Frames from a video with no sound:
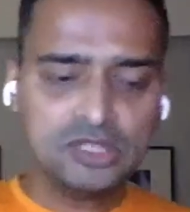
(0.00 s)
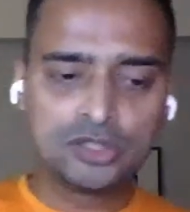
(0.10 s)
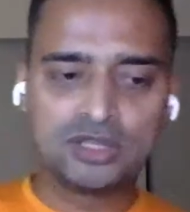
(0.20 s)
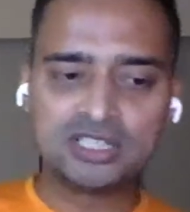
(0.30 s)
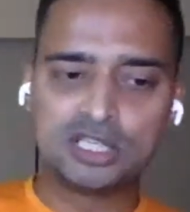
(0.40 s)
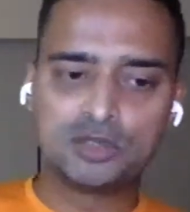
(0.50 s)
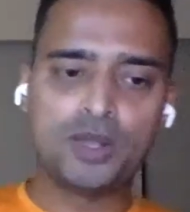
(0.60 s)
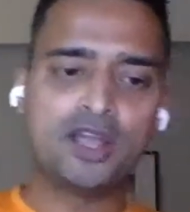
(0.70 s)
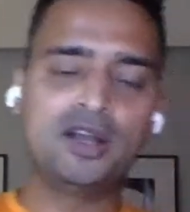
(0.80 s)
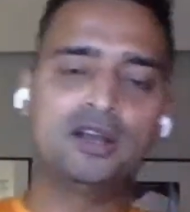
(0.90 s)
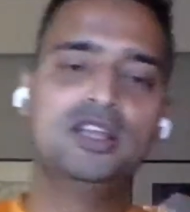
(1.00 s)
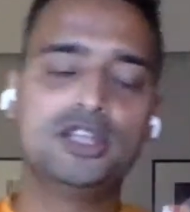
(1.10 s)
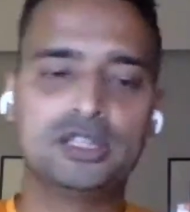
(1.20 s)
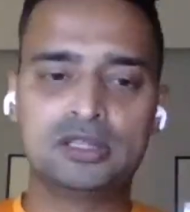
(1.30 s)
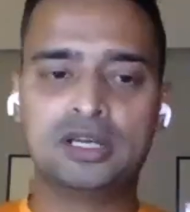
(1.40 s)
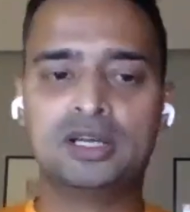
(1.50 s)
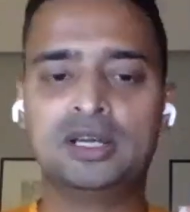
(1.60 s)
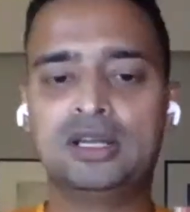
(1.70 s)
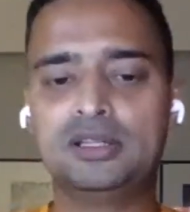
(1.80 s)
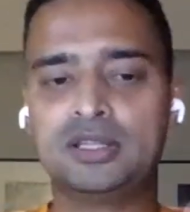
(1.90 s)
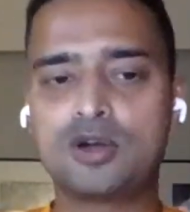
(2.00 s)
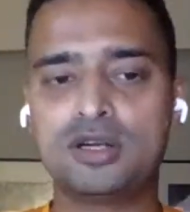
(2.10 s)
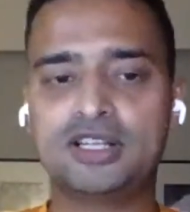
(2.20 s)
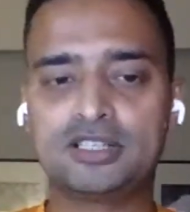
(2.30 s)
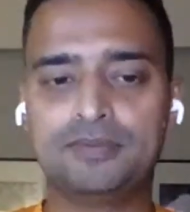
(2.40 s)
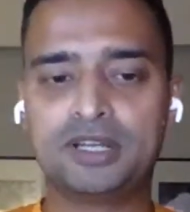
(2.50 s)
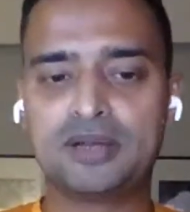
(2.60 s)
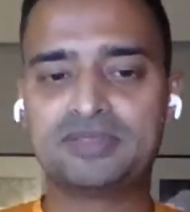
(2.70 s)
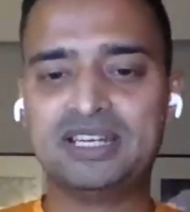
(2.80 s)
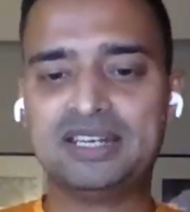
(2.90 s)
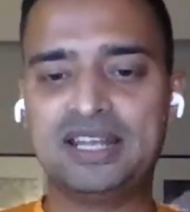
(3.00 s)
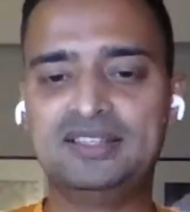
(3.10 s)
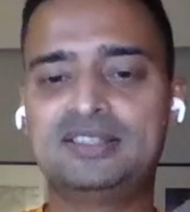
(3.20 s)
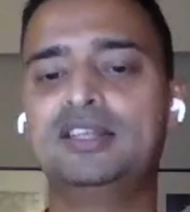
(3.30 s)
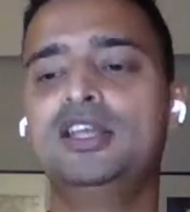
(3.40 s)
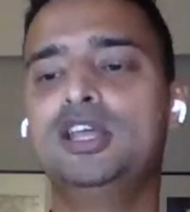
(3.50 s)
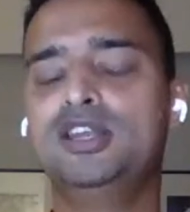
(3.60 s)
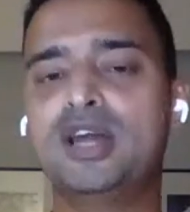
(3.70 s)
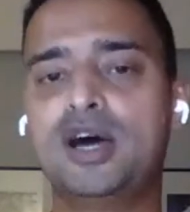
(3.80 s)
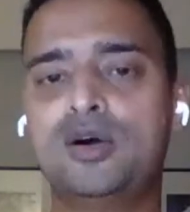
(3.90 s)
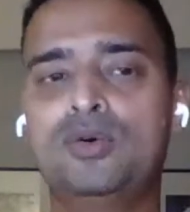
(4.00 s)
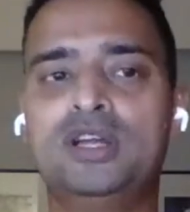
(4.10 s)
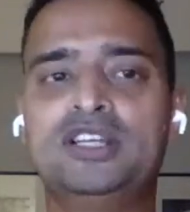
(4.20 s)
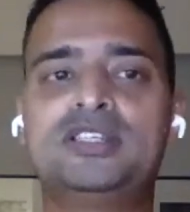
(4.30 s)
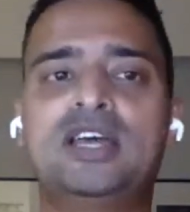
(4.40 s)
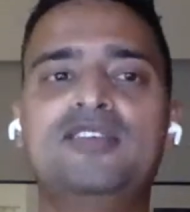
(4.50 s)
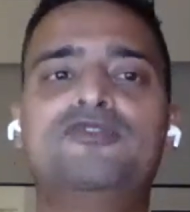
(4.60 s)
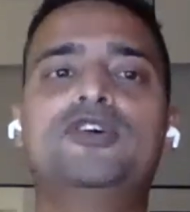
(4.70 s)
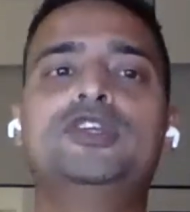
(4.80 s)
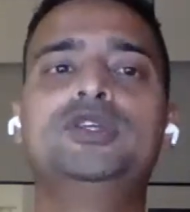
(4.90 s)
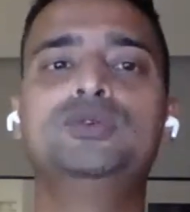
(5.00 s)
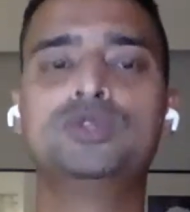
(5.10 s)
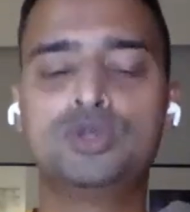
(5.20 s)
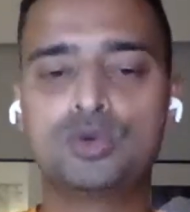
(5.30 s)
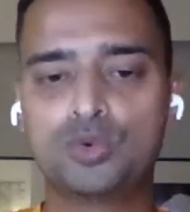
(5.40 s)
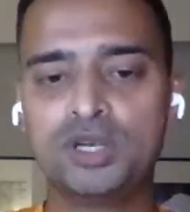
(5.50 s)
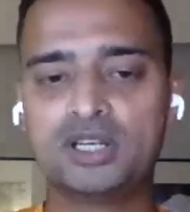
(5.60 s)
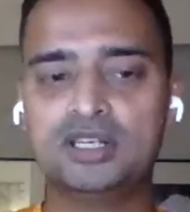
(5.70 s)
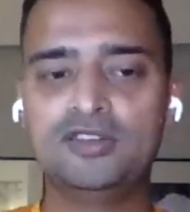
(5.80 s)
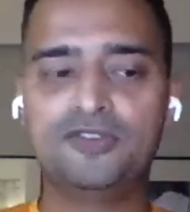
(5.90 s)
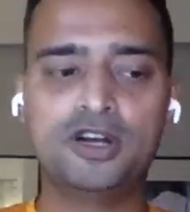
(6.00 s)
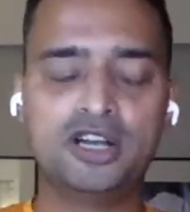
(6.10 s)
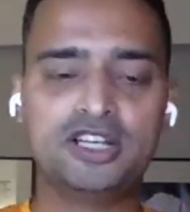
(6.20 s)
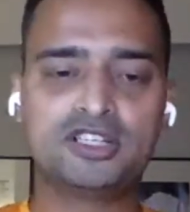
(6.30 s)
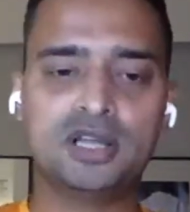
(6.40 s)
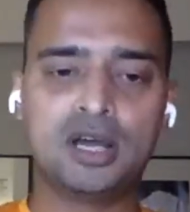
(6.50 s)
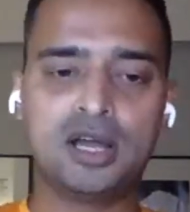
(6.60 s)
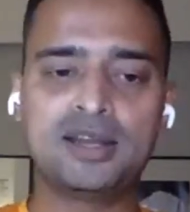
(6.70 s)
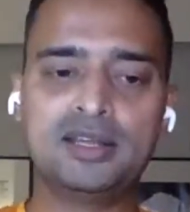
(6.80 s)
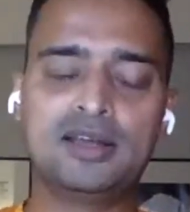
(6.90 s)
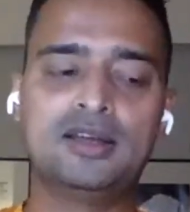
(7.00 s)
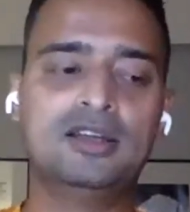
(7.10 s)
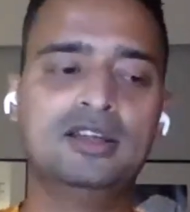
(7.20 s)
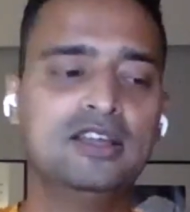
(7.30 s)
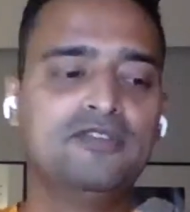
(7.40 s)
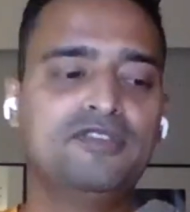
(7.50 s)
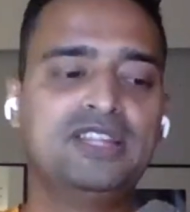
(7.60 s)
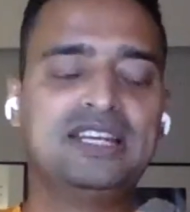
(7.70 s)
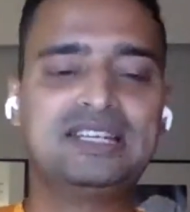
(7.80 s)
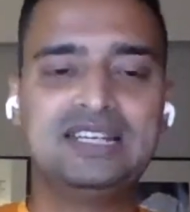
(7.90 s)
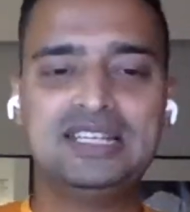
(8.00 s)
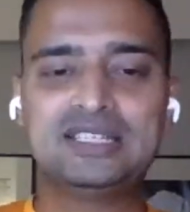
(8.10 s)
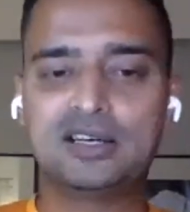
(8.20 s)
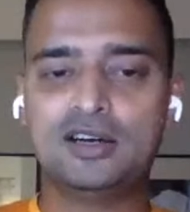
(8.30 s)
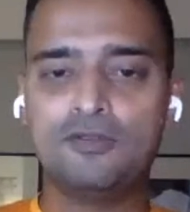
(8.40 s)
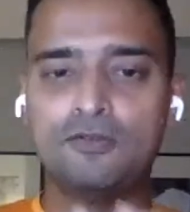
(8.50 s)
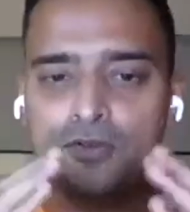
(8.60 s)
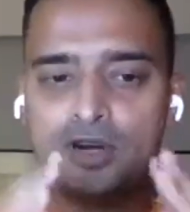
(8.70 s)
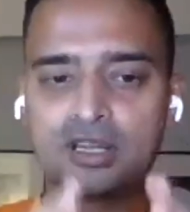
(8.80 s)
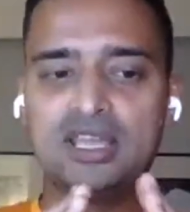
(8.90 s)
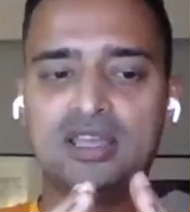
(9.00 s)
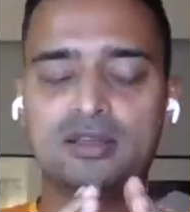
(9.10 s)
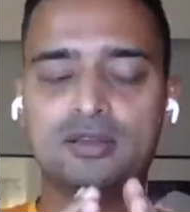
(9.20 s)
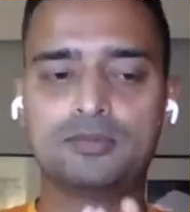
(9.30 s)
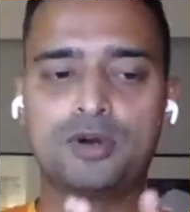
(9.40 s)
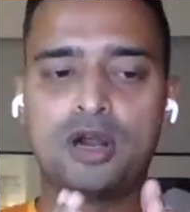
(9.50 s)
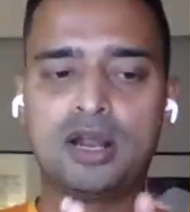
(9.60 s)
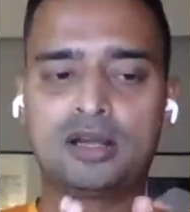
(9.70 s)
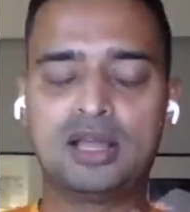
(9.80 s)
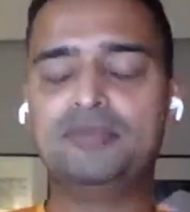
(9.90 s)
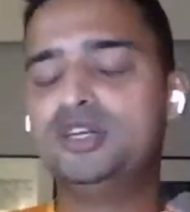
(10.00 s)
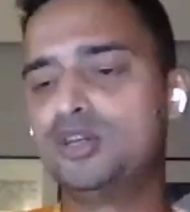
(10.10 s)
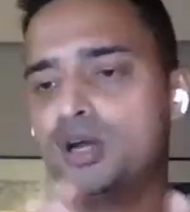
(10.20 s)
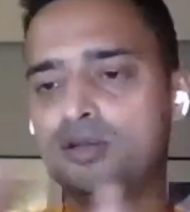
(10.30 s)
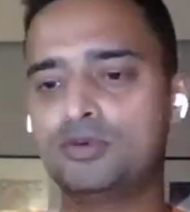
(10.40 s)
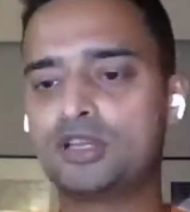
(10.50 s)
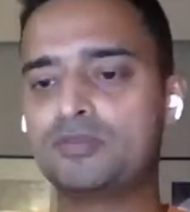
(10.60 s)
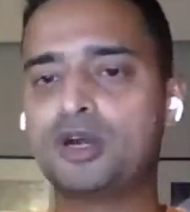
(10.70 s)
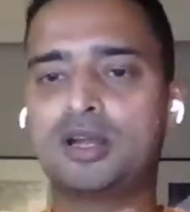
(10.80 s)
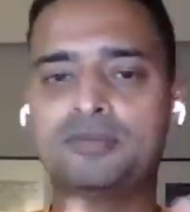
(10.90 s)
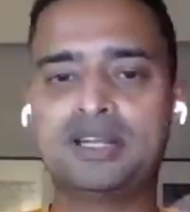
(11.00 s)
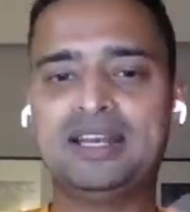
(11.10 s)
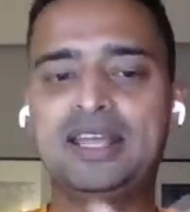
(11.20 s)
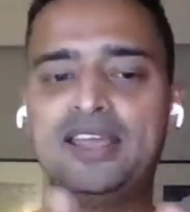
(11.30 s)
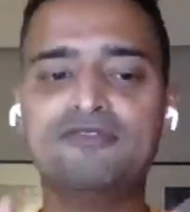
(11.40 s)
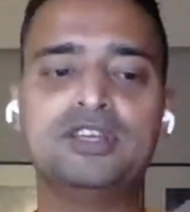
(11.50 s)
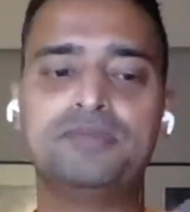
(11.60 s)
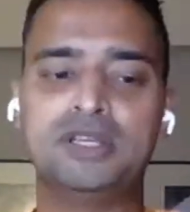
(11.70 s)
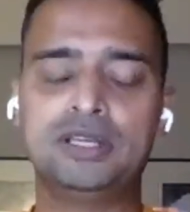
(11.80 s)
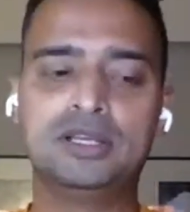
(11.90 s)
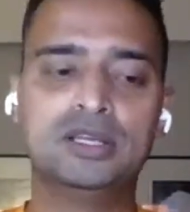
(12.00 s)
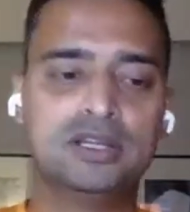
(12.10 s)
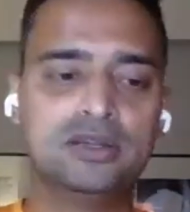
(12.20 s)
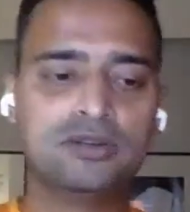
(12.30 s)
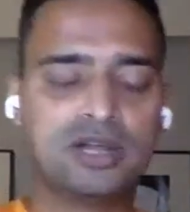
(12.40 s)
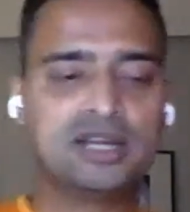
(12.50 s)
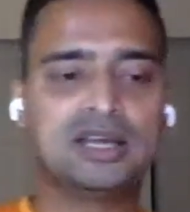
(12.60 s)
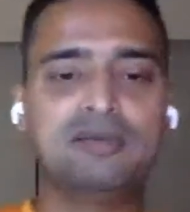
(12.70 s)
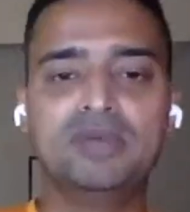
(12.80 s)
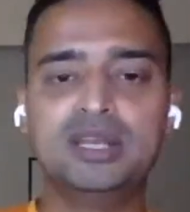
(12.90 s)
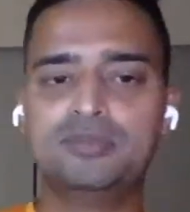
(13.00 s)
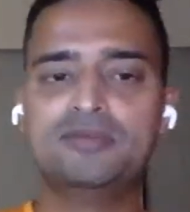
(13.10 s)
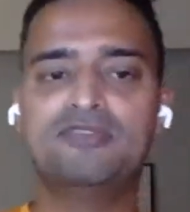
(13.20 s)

So this is where the contest becomes intense. Now it's time for you to quickly furnish the idea with at least a working product. I mean, not a working product, but an MVP, right? A minimum